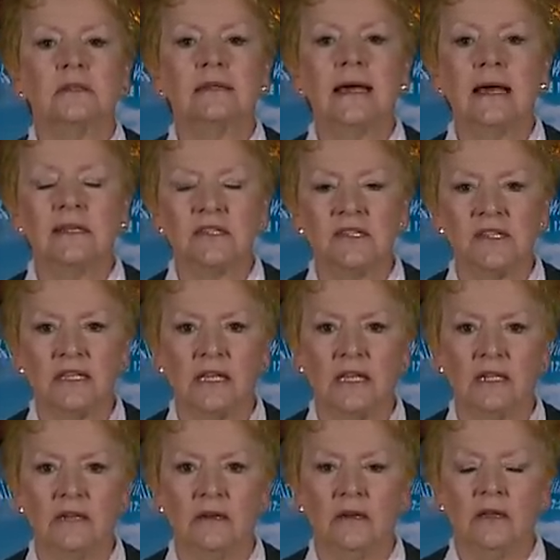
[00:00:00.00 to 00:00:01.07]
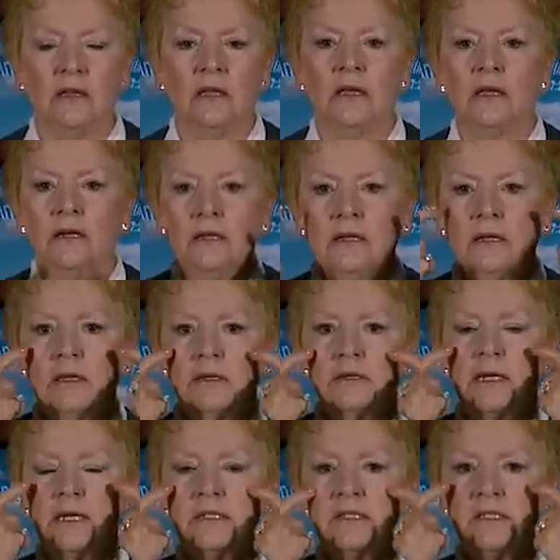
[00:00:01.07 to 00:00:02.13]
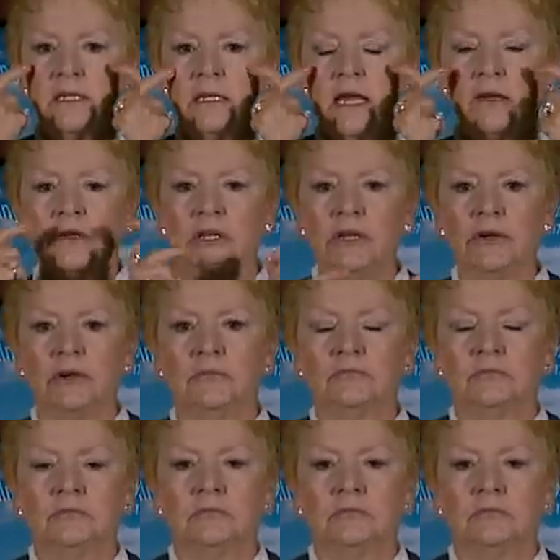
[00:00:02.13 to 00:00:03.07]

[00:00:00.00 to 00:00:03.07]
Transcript: not seen out here.